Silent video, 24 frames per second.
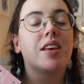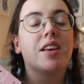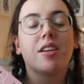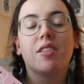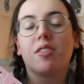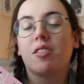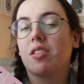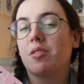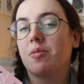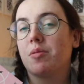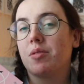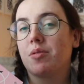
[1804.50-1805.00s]
to hear
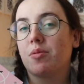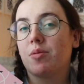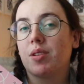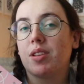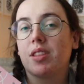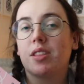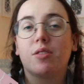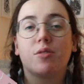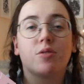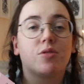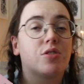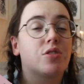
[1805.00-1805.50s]
anyone
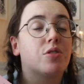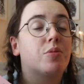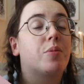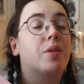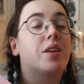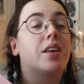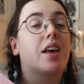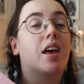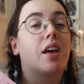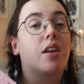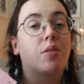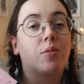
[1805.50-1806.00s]
read those to
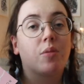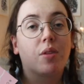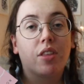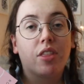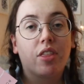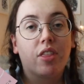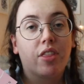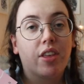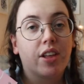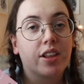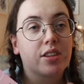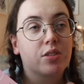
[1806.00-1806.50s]
begin
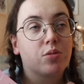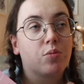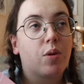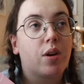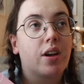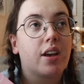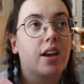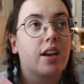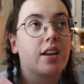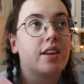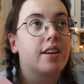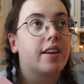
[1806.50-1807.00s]
with. That's
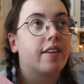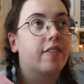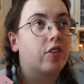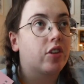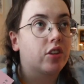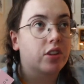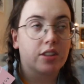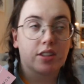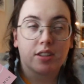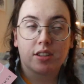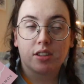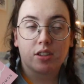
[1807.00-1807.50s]
why I never
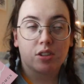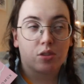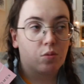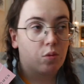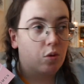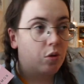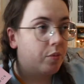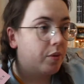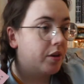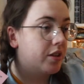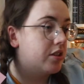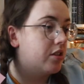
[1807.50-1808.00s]
listen to
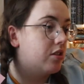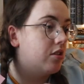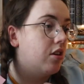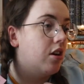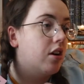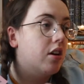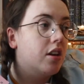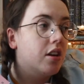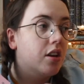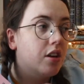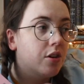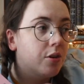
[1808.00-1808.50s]
romance on
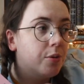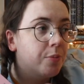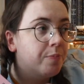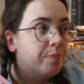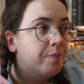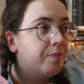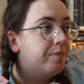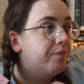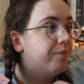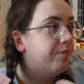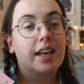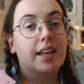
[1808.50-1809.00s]
audio.
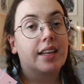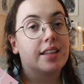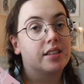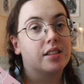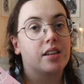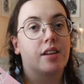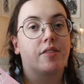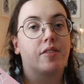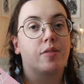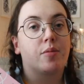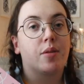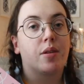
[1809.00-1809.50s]
It's
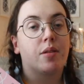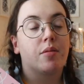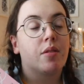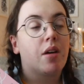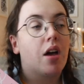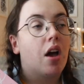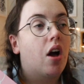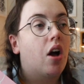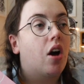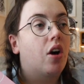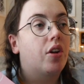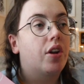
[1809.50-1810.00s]
not for me.
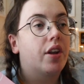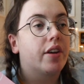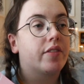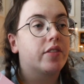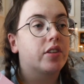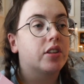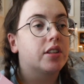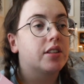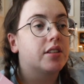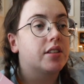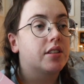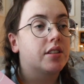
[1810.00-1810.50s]
I'll
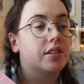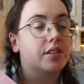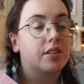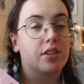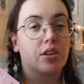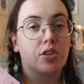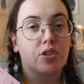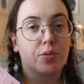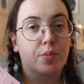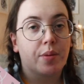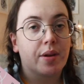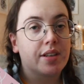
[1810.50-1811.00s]
never listen to
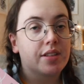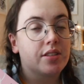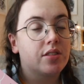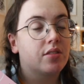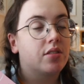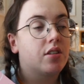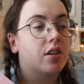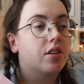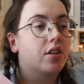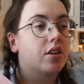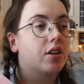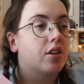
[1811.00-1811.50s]
Sarah J. Maas on
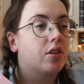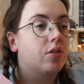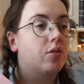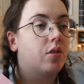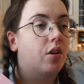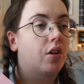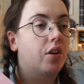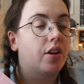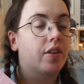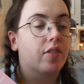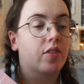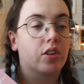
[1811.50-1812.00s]
audio.
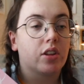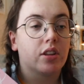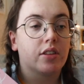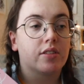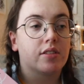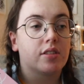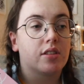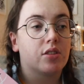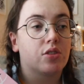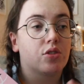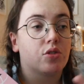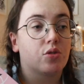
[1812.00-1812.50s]
I'll never
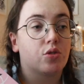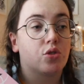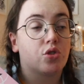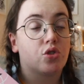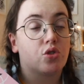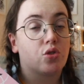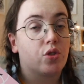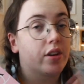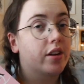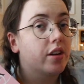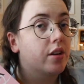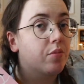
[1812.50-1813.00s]
listen to
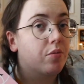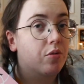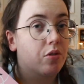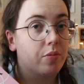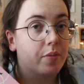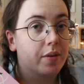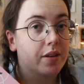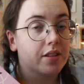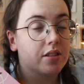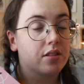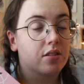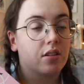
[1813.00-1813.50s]
straight up
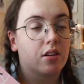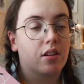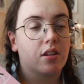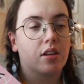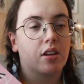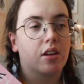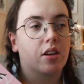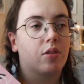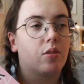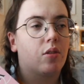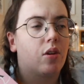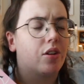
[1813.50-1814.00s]
romance on
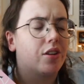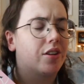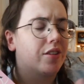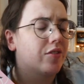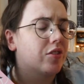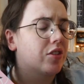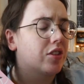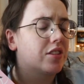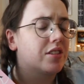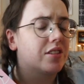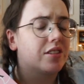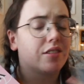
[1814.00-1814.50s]
audio. I'll
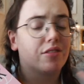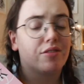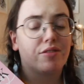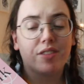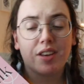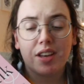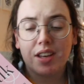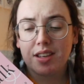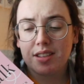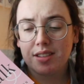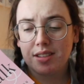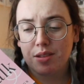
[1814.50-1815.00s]
never listen to
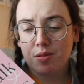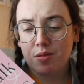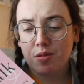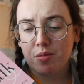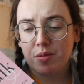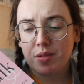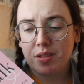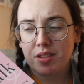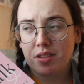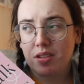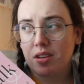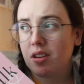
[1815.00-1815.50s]
fantasy
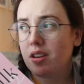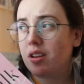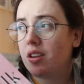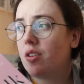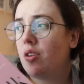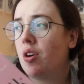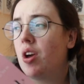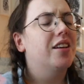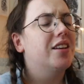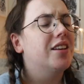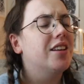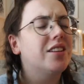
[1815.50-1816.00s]
romance on
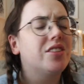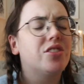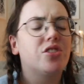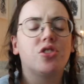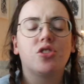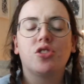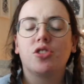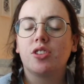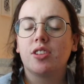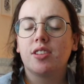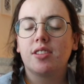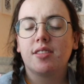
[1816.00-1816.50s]
audio.
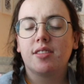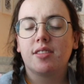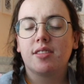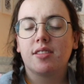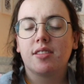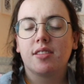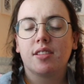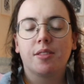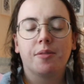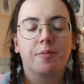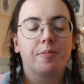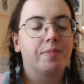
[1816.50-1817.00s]
It's
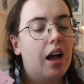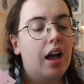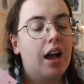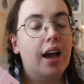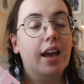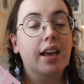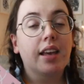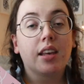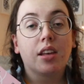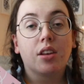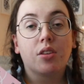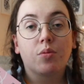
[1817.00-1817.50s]
just,
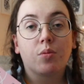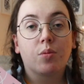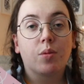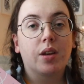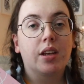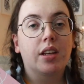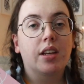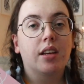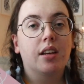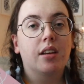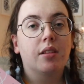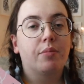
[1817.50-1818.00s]
I could
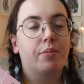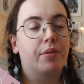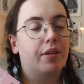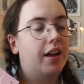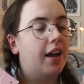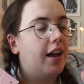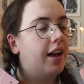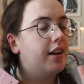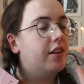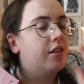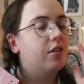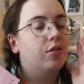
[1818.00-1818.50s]
read it, but
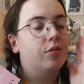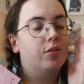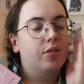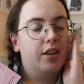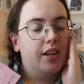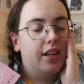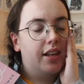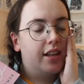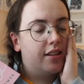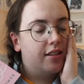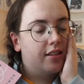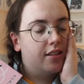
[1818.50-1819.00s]
I don't
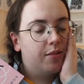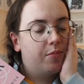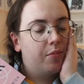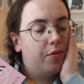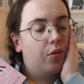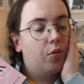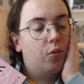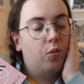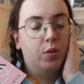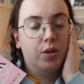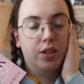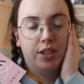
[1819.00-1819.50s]
need
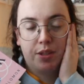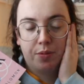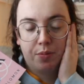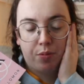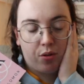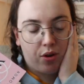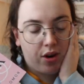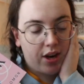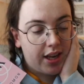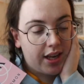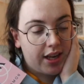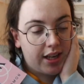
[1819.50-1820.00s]
someone
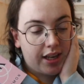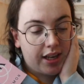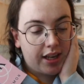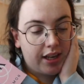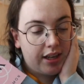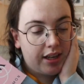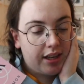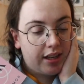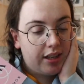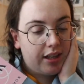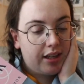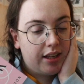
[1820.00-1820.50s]
whispering
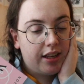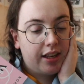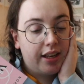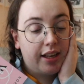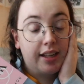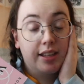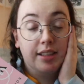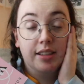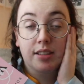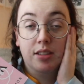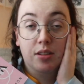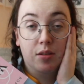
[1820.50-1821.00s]
it
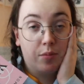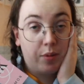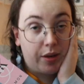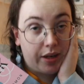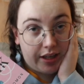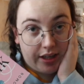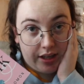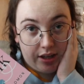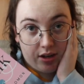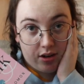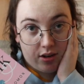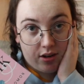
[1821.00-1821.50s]
into
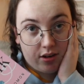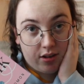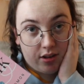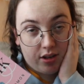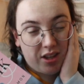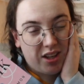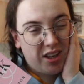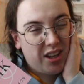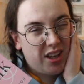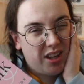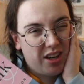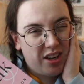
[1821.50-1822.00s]
my ear,
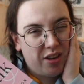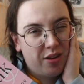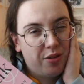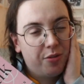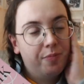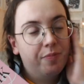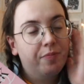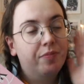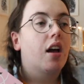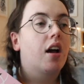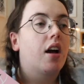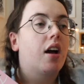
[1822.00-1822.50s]
you
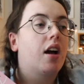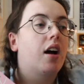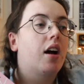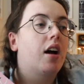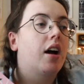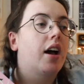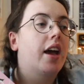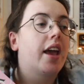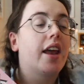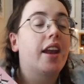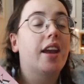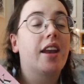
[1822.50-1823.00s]
know?
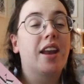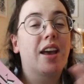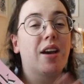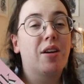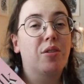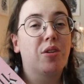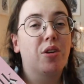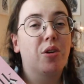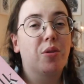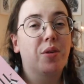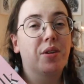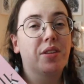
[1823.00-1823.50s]
Uh, and now
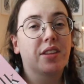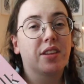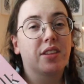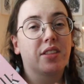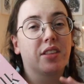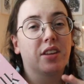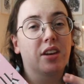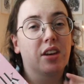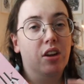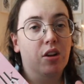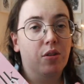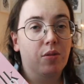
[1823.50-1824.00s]
knowing that
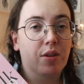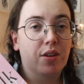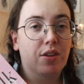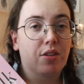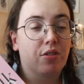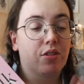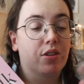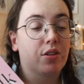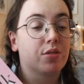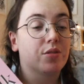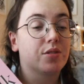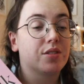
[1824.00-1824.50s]
the
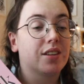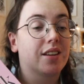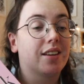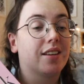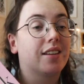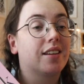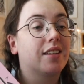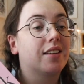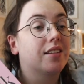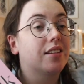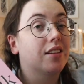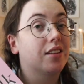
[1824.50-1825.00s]
narrator goes
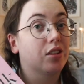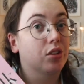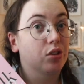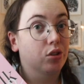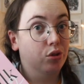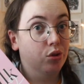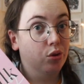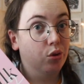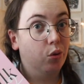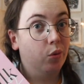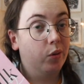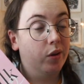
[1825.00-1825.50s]
like a little
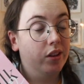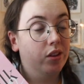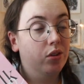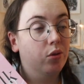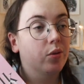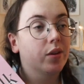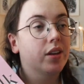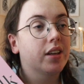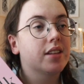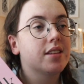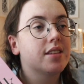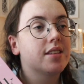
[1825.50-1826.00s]
twin
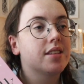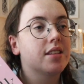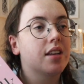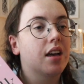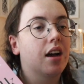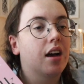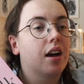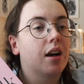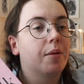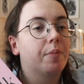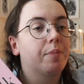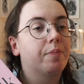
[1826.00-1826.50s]
to it,
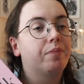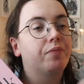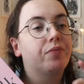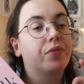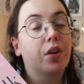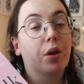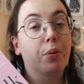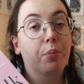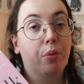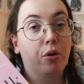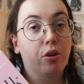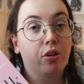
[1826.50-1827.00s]
um,
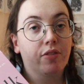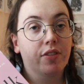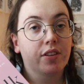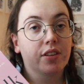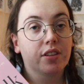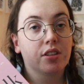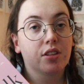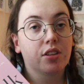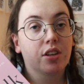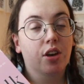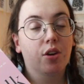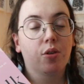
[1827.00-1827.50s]

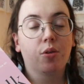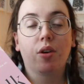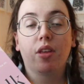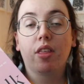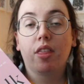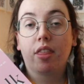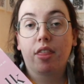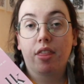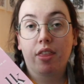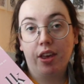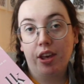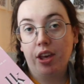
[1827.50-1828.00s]
perfect to know.
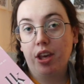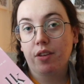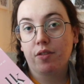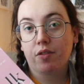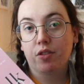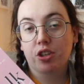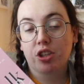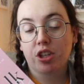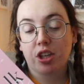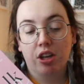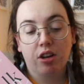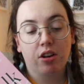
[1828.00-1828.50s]
Thank you
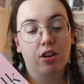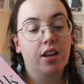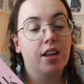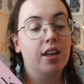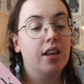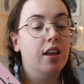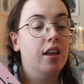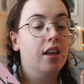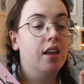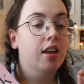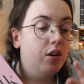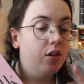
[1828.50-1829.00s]
for
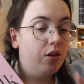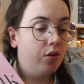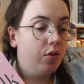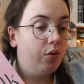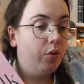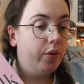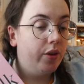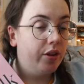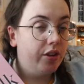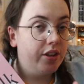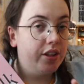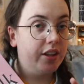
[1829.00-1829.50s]
sharing.
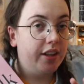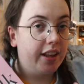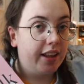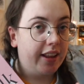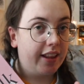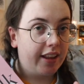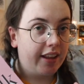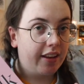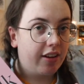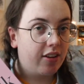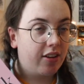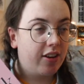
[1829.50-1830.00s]
We'll delete
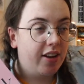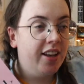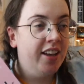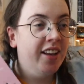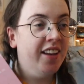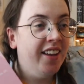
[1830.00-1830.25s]
later.